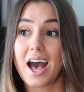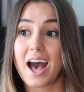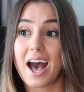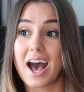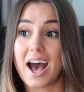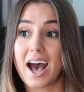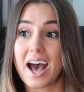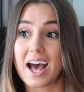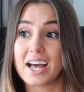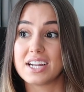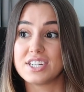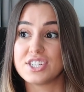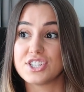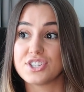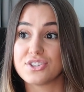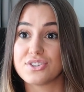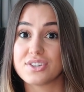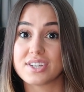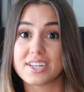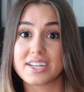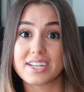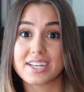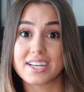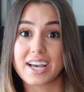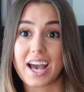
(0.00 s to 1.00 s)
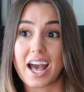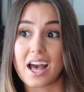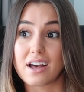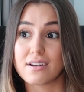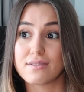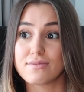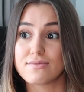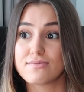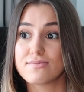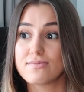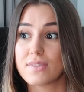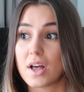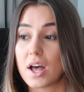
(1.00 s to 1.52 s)
and you can get
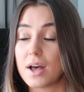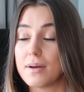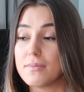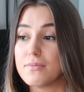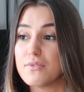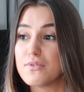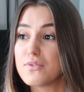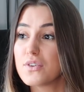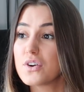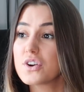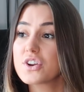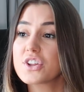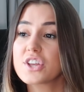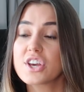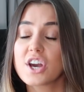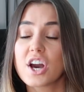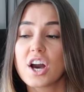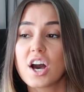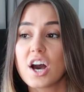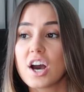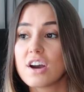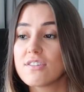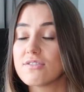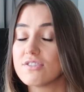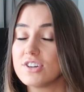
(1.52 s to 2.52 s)
vodka